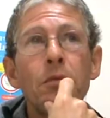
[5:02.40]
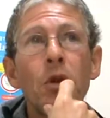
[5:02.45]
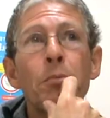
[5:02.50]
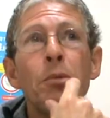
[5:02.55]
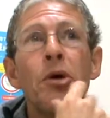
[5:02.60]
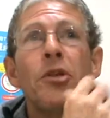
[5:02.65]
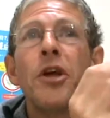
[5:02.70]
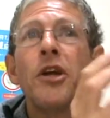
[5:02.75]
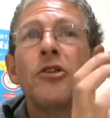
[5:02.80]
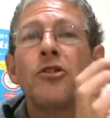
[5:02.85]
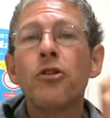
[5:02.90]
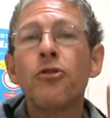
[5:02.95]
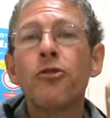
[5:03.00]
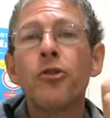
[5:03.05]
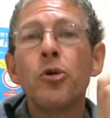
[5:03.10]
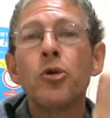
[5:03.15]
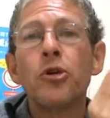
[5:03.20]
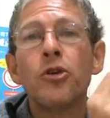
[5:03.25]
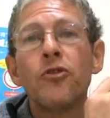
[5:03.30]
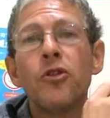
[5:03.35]
but they're just
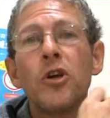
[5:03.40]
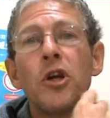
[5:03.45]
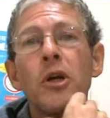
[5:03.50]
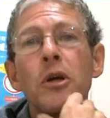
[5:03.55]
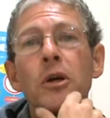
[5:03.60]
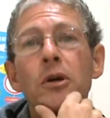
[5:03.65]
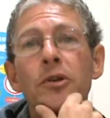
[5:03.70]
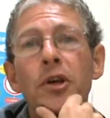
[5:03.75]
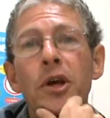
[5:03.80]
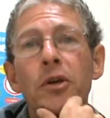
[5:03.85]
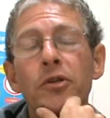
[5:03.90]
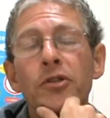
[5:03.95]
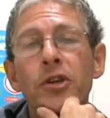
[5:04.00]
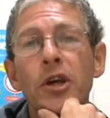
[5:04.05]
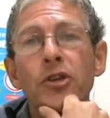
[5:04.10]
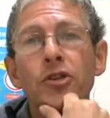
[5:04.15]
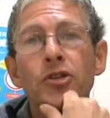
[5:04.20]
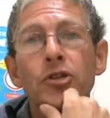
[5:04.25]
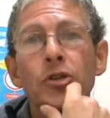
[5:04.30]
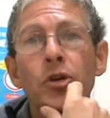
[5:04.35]
focusing their
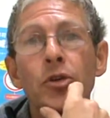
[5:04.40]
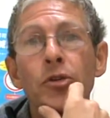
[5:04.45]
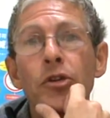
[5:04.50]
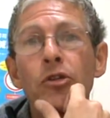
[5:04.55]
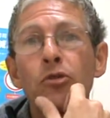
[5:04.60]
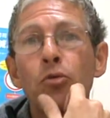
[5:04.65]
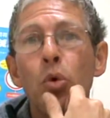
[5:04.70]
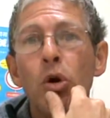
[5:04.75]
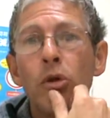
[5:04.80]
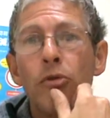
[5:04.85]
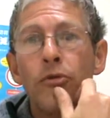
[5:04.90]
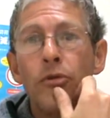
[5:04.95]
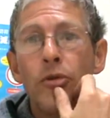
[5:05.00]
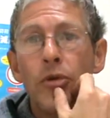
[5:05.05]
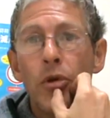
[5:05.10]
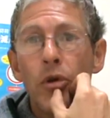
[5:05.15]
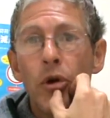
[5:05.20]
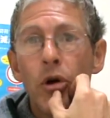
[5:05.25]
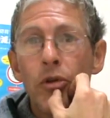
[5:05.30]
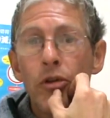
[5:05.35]
attention on this one
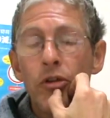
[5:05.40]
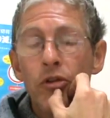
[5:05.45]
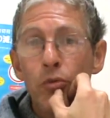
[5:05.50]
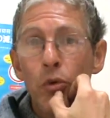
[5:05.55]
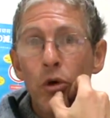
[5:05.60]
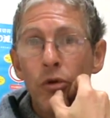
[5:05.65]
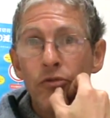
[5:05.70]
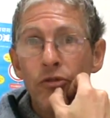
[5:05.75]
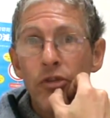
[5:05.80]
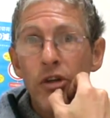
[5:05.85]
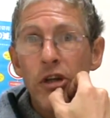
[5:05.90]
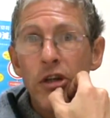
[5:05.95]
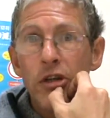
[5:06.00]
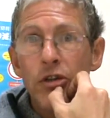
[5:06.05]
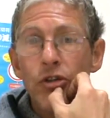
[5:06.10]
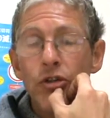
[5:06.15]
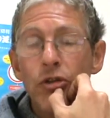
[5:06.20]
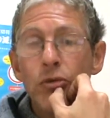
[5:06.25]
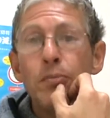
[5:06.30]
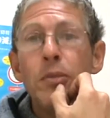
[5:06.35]
on this one
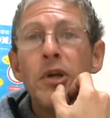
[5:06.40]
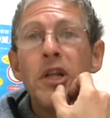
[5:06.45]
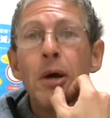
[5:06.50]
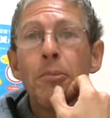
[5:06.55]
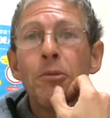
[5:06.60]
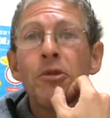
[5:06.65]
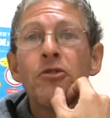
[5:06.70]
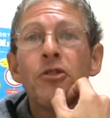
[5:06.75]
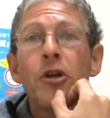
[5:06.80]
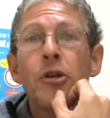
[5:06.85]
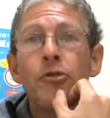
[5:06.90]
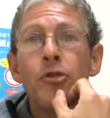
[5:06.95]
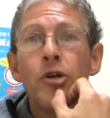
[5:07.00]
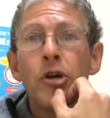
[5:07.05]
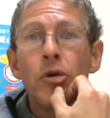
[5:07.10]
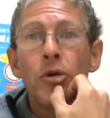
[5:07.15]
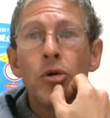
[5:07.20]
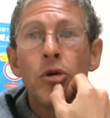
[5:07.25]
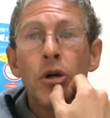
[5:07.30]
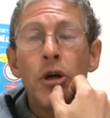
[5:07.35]
village, Minami
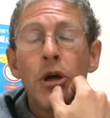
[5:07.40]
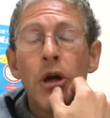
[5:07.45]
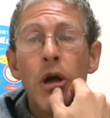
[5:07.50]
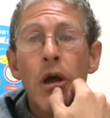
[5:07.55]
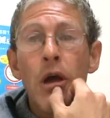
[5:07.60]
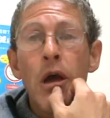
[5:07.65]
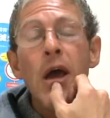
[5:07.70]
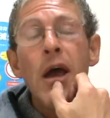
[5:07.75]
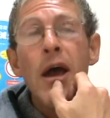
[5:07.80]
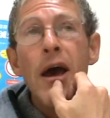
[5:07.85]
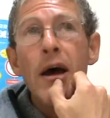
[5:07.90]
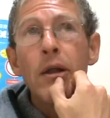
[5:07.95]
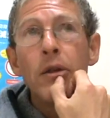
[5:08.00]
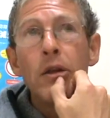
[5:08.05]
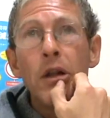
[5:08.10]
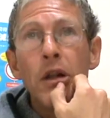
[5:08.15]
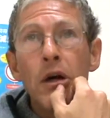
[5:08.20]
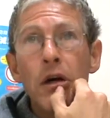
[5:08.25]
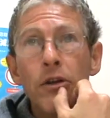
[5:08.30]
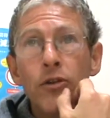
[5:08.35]
Sanriku. And
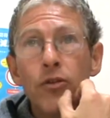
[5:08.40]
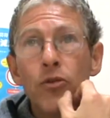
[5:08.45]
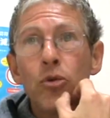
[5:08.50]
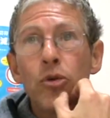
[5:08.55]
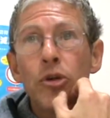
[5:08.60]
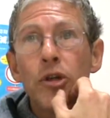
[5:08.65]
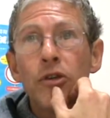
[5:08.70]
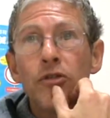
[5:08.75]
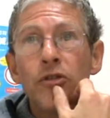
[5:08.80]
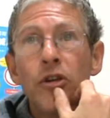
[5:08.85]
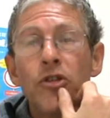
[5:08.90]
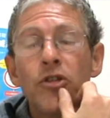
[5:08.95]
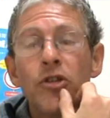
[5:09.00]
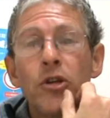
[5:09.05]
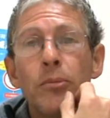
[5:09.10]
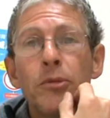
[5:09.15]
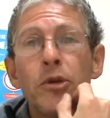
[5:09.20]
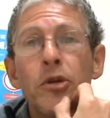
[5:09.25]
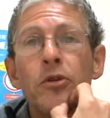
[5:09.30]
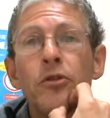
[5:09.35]
the last organization
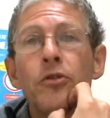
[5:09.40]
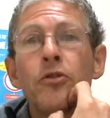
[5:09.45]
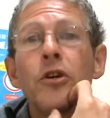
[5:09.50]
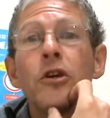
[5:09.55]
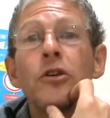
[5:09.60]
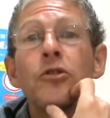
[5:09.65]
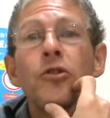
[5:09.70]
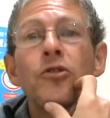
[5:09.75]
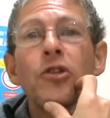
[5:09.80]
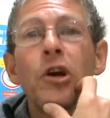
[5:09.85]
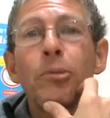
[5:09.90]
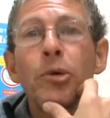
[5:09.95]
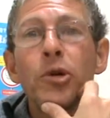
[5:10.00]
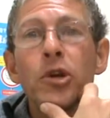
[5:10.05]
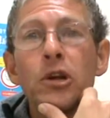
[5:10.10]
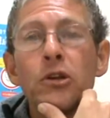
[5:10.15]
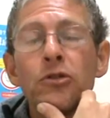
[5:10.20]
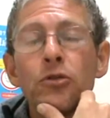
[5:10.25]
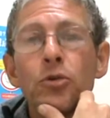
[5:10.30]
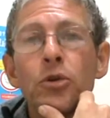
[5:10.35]
I'm going to see is a
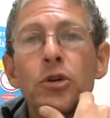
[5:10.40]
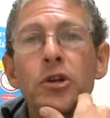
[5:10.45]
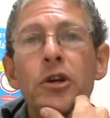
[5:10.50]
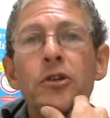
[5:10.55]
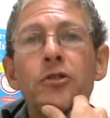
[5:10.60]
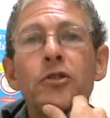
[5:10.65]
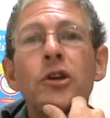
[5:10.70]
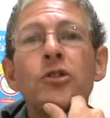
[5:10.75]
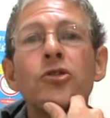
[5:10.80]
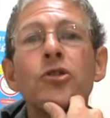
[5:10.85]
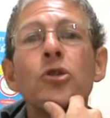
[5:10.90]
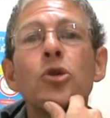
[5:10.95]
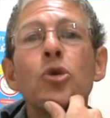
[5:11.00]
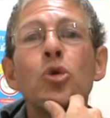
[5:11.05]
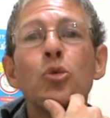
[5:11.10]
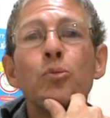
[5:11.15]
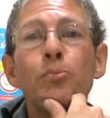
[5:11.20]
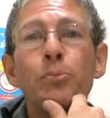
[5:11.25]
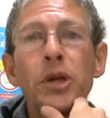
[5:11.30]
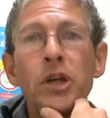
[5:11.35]
Japanese organization
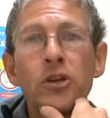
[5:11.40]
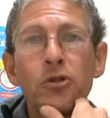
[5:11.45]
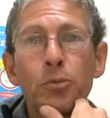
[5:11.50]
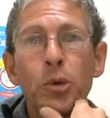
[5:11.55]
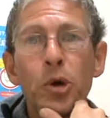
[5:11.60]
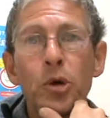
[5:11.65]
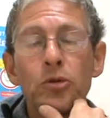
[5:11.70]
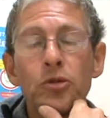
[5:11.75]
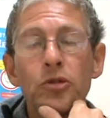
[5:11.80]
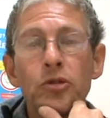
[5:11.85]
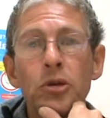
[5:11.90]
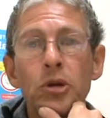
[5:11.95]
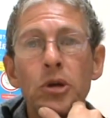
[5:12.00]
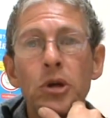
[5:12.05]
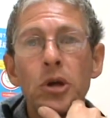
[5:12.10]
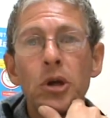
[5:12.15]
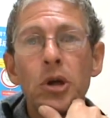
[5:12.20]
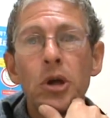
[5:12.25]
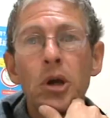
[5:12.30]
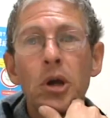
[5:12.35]
called Peace Boat.
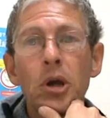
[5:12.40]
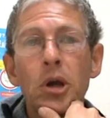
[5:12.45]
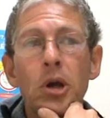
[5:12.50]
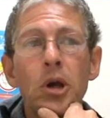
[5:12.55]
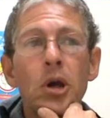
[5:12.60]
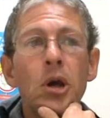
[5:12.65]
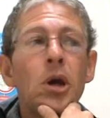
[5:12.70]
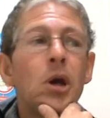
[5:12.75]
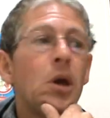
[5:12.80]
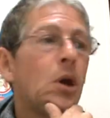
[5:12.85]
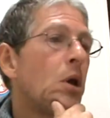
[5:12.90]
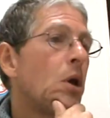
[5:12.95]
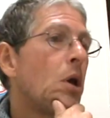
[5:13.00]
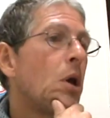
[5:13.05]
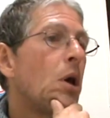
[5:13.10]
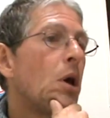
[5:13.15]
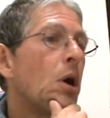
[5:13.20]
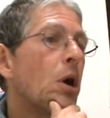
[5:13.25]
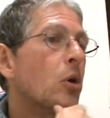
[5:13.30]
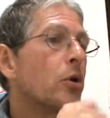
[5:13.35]

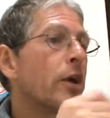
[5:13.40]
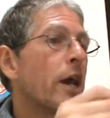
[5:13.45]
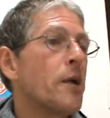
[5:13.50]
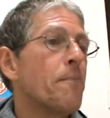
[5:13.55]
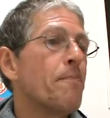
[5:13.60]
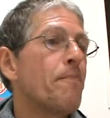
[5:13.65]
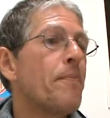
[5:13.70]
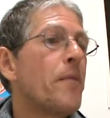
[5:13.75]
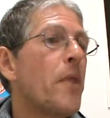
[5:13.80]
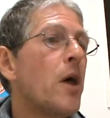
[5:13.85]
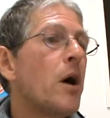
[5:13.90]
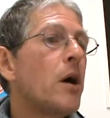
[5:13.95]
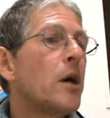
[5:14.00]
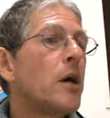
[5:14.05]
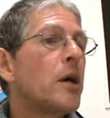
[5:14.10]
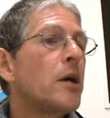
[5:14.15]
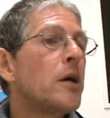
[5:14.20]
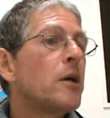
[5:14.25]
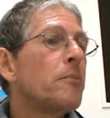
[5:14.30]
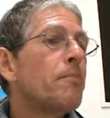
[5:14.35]
Okay,
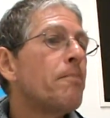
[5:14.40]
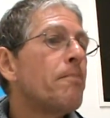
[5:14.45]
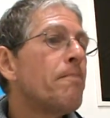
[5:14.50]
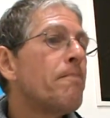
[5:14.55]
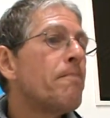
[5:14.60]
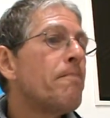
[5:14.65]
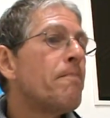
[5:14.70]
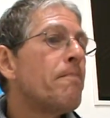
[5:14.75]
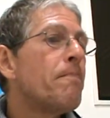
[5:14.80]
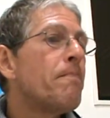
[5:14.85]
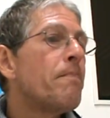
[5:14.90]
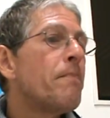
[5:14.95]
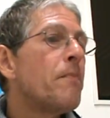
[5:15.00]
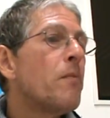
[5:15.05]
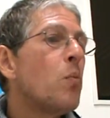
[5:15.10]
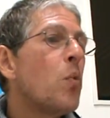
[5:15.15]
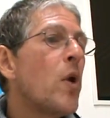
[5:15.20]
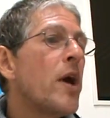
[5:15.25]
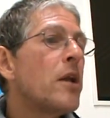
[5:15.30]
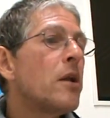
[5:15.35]
um,
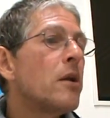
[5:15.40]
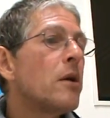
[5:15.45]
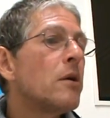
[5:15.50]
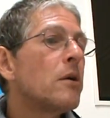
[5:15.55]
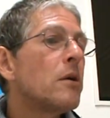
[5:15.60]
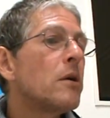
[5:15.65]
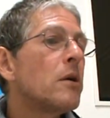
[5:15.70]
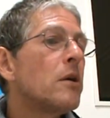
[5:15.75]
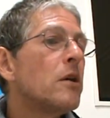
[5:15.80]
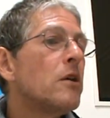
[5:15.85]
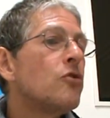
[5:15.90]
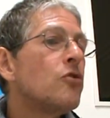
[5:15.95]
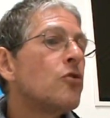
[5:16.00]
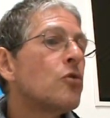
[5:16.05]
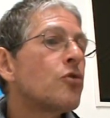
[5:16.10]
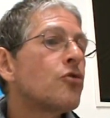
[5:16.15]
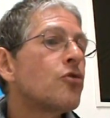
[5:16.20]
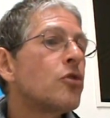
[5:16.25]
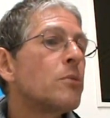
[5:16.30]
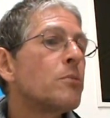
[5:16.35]
when is
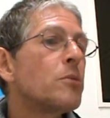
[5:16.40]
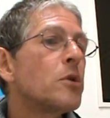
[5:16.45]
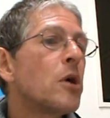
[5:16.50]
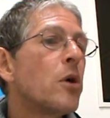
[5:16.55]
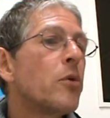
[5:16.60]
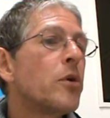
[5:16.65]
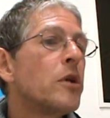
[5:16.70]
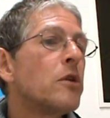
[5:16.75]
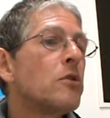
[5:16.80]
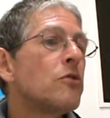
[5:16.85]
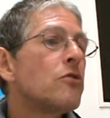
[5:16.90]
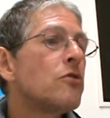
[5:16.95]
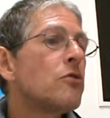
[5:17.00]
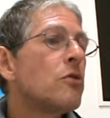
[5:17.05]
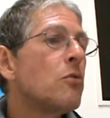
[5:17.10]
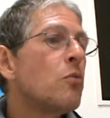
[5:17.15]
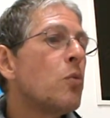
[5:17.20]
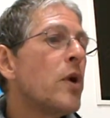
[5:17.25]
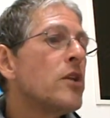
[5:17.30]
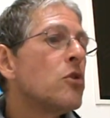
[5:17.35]
your trip going?
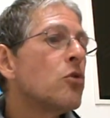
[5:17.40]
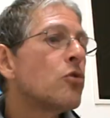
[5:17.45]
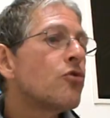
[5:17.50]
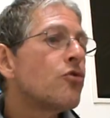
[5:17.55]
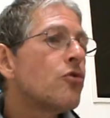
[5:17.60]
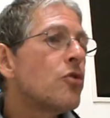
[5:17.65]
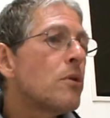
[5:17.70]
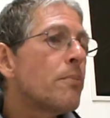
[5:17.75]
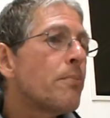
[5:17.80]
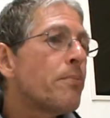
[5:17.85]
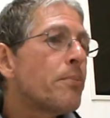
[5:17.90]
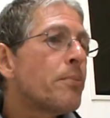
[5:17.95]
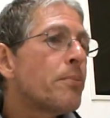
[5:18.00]
When your trip?